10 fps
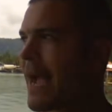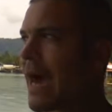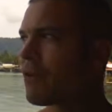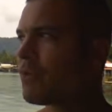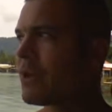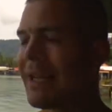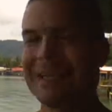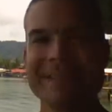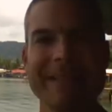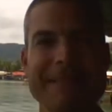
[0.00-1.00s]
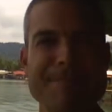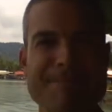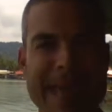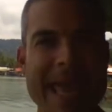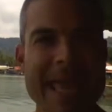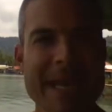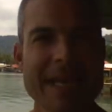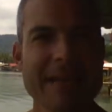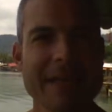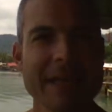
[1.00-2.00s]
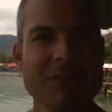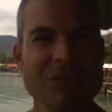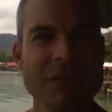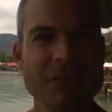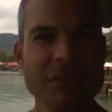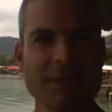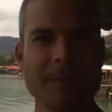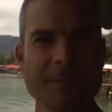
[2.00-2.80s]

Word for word: I realize that the pain that I've suffered